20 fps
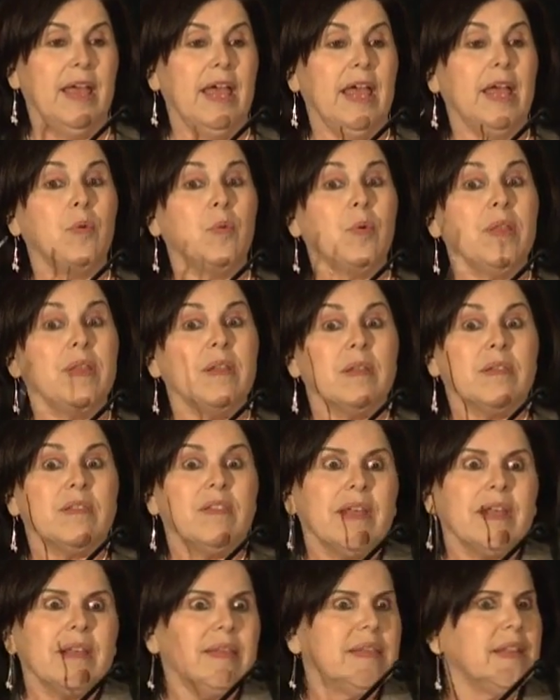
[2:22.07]
and when
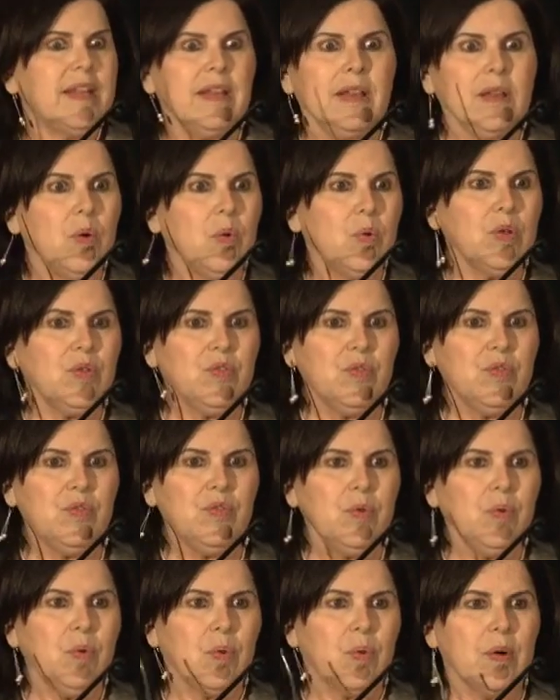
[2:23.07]
they didn't know what to
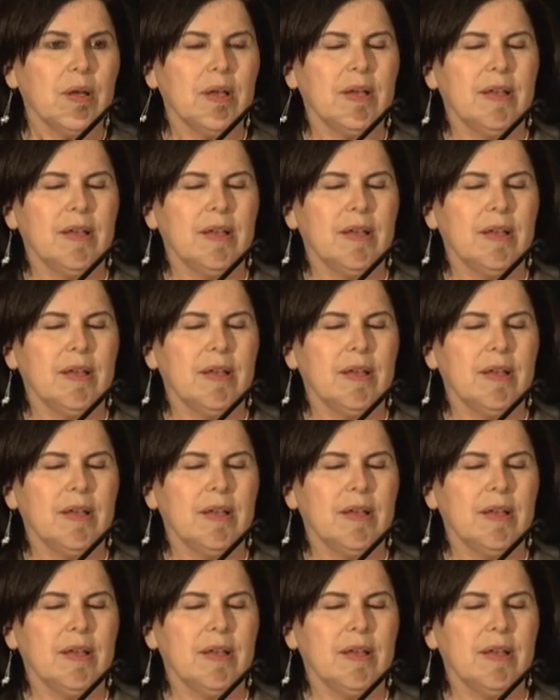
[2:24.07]
do,